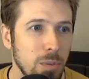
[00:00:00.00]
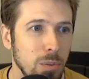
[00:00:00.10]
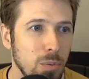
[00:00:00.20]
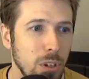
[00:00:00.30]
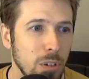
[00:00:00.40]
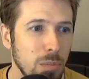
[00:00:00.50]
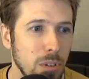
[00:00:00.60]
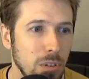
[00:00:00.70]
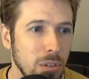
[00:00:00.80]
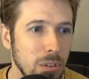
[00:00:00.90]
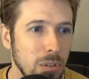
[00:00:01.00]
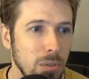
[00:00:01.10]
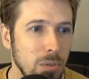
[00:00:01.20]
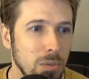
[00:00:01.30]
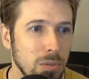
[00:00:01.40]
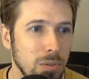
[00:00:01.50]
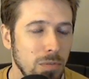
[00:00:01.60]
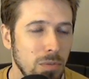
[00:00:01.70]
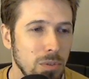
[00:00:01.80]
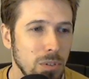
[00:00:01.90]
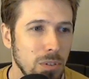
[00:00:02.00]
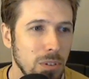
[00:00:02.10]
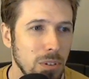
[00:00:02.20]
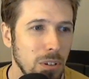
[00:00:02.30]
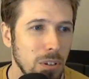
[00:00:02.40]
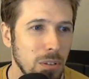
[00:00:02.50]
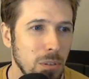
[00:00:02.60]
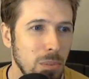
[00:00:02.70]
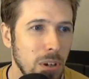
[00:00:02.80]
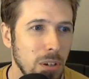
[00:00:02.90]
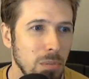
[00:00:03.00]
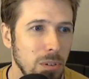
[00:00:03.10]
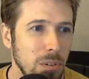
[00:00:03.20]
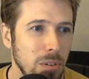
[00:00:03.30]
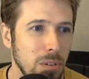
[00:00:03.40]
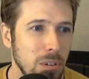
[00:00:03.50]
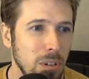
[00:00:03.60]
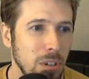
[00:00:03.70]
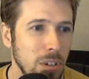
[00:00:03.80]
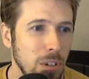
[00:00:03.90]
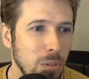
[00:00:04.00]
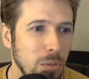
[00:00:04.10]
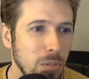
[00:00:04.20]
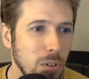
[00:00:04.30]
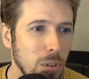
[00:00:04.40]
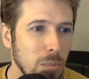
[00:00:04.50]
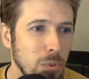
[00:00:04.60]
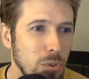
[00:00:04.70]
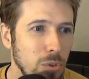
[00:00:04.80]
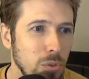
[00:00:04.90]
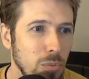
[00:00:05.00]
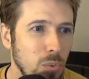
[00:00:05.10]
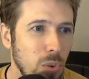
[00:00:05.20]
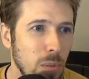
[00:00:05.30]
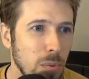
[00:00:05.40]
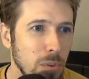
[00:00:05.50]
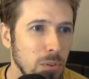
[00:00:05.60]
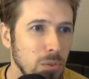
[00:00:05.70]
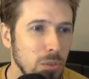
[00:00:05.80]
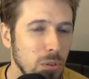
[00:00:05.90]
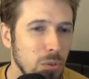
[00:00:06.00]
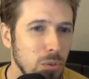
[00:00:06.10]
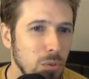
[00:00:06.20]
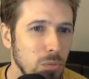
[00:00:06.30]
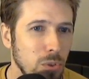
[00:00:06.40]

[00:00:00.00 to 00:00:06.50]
really recommend those. Let's see if there's anything down at the bottom here. We have a couple of doomed weapons. We got the doomed